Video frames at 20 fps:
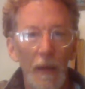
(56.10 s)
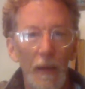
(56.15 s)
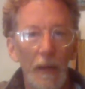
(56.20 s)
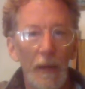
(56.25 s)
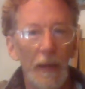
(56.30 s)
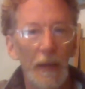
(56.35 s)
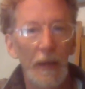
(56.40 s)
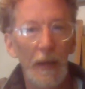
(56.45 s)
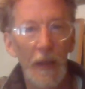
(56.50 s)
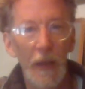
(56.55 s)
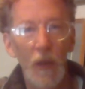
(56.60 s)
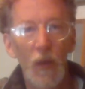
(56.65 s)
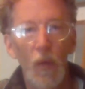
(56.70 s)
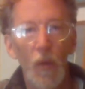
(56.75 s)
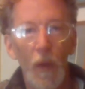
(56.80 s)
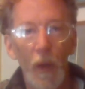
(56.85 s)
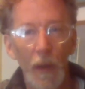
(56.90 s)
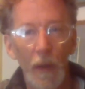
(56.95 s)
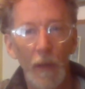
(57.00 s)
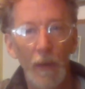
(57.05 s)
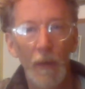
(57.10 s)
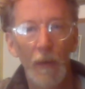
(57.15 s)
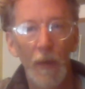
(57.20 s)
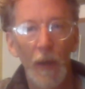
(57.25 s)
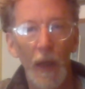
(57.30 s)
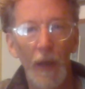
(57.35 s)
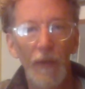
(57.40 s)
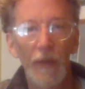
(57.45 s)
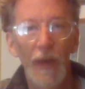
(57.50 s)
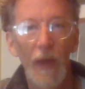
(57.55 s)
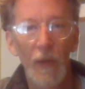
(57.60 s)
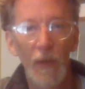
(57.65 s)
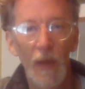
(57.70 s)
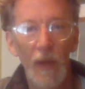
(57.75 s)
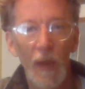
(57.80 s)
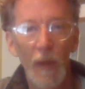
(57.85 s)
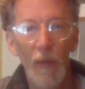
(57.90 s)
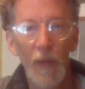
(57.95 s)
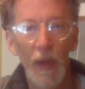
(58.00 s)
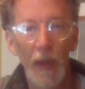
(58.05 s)
in each one I found
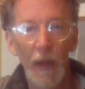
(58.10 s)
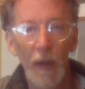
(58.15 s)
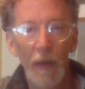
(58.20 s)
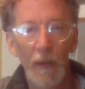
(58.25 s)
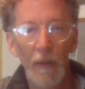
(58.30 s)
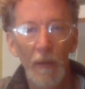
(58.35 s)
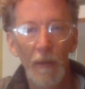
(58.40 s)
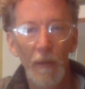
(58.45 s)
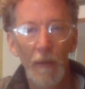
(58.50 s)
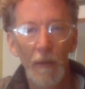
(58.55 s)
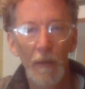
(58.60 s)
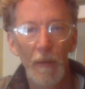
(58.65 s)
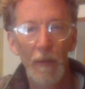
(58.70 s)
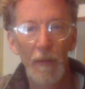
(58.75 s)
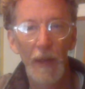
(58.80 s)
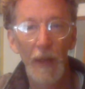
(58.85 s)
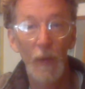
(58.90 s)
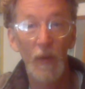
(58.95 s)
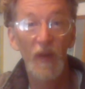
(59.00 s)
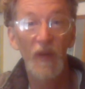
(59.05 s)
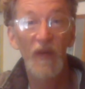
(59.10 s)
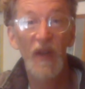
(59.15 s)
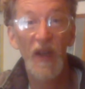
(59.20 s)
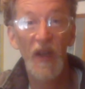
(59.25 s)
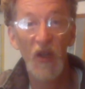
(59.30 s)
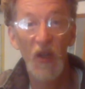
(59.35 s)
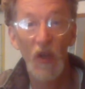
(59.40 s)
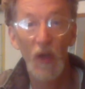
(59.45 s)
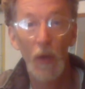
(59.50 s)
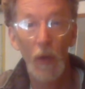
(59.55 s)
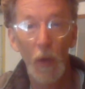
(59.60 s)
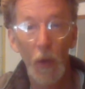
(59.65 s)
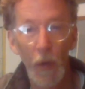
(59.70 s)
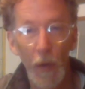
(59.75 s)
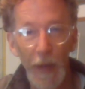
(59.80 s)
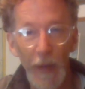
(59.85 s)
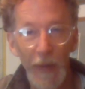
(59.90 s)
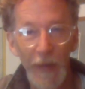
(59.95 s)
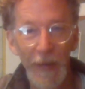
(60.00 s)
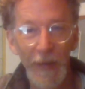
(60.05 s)
something that was fish
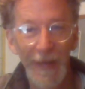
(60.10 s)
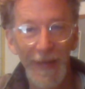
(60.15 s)
oriented.